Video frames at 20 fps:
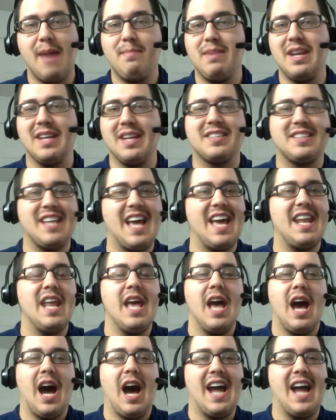that being
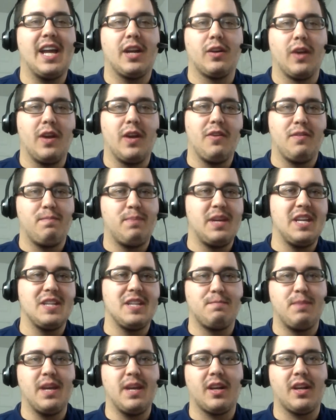said, I agree with
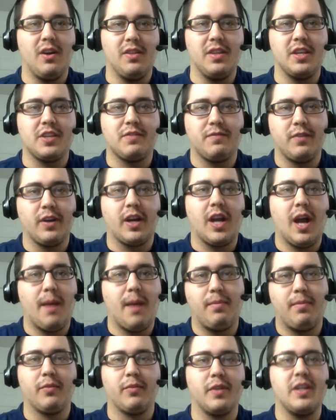Pete's pick on this for a
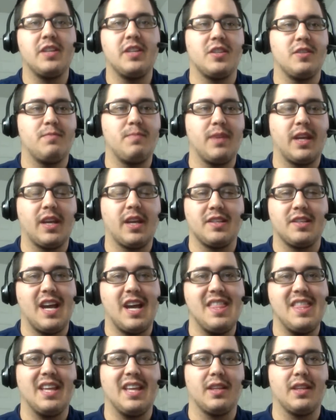couple of reasons, because
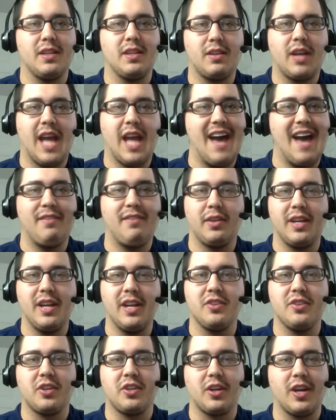I think the
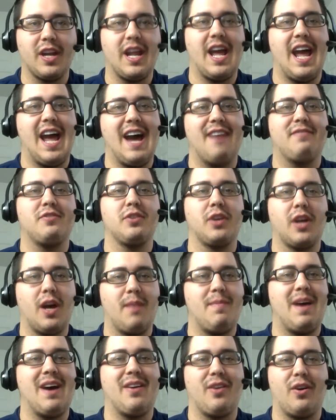Cavaliers are going to have to
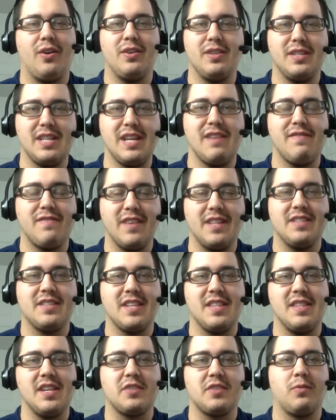come out on
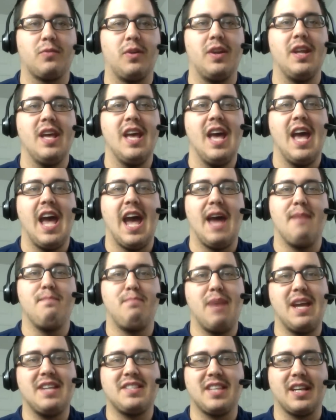defense in this one
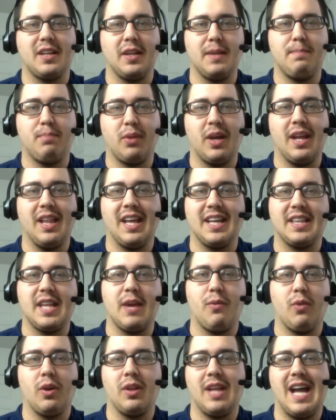and basically play like
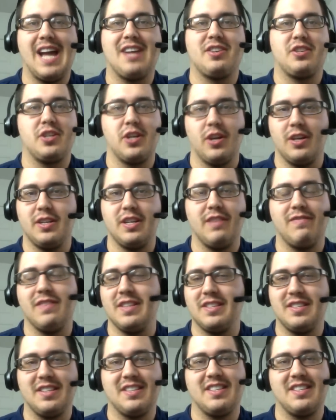they were last year on defense.